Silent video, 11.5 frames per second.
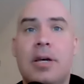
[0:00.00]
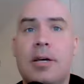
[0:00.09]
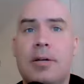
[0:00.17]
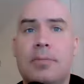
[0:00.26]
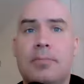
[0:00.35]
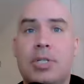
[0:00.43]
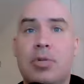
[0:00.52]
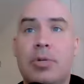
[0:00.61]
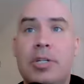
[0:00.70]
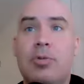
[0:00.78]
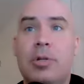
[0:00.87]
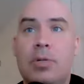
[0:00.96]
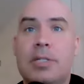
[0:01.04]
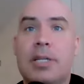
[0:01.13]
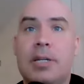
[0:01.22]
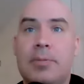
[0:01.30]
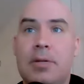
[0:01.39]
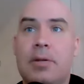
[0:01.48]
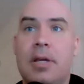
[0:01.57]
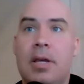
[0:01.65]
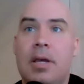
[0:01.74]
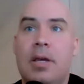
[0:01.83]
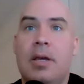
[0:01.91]
But 2021 is going to be
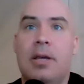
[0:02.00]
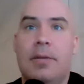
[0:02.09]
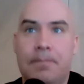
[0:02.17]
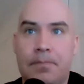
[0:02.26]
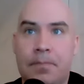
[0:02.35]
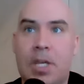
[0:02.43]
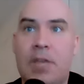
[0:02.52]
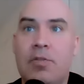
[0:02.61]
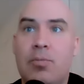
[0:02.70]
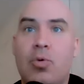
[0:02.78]
even